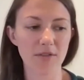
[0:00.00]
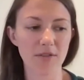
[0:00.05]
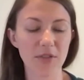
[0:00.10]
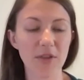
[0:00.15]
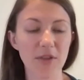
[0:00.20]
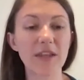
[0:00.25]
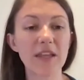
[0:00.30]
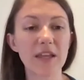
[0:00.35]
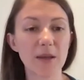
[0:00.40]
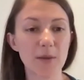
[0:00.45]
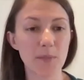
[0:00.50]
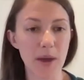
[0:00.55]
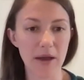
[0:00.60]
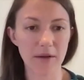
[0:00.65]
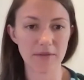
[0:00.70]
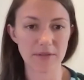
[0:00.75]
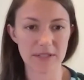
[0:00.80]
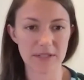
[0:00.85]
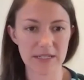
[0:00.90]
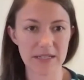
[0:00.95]
thinking
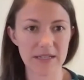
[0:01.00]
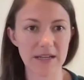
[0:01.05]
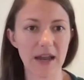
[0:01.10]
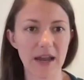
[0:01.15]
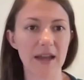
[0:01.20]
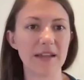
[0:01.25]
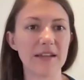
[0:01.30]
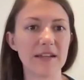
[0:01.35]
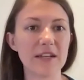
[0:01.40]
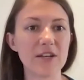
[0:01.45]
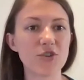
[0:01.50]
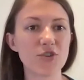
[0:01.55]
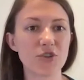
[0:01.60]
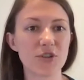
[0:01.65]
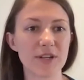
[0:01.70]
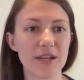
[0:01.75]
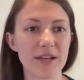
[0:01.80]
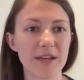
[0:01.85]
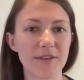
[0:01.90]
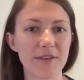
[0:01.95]
about DEI
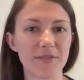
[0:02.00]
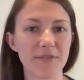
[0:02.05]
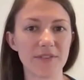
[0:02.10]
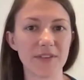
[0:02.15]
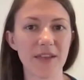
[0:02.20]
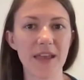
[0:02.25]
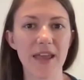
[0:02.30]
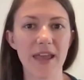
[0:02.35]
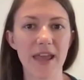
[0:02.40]
initiatives